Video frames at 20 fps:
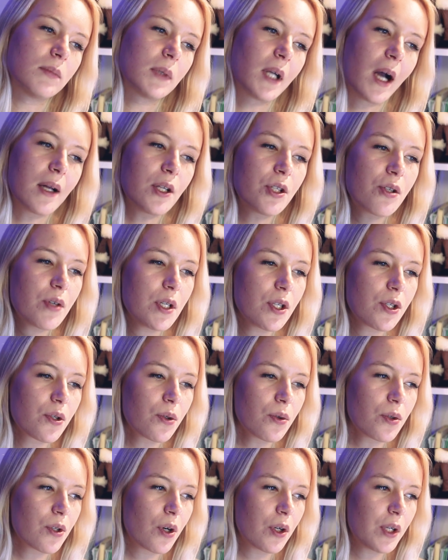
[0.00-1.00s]
countries
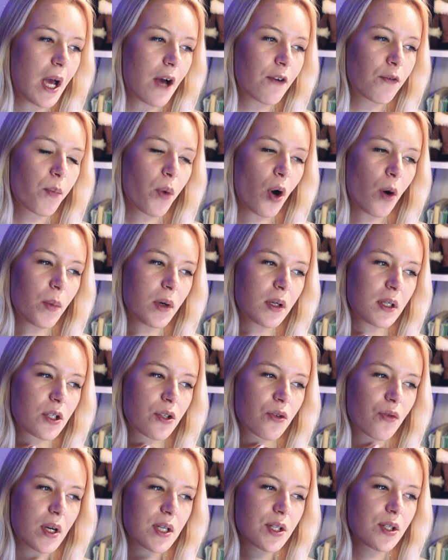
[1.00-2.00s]
who don't have
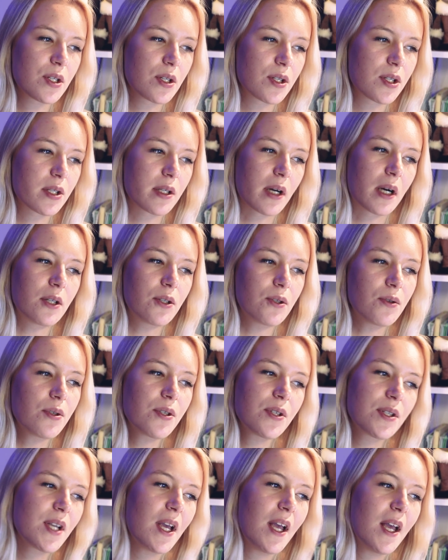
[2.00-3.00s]
permanent resident
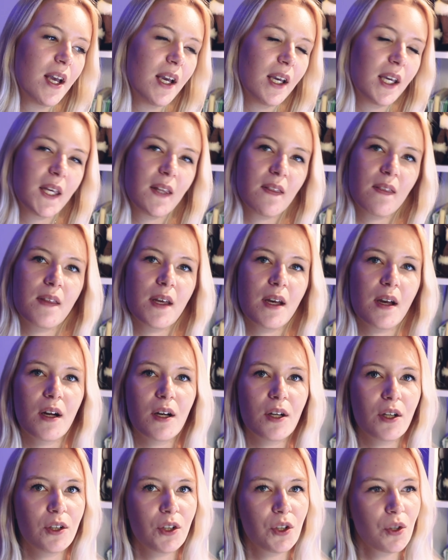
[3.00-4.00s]
status in
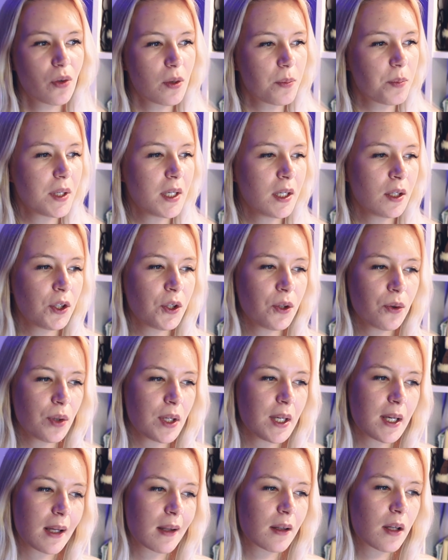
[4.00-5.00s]
the European
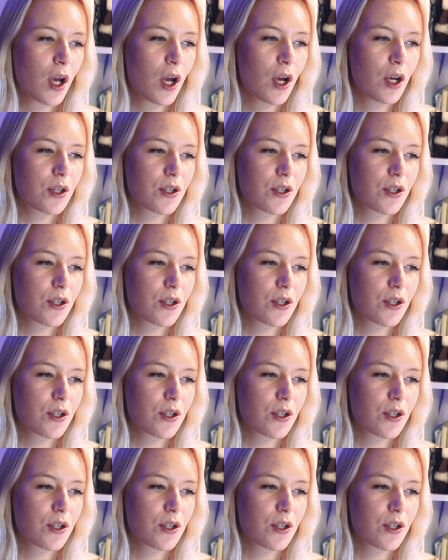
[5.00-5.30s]
Union,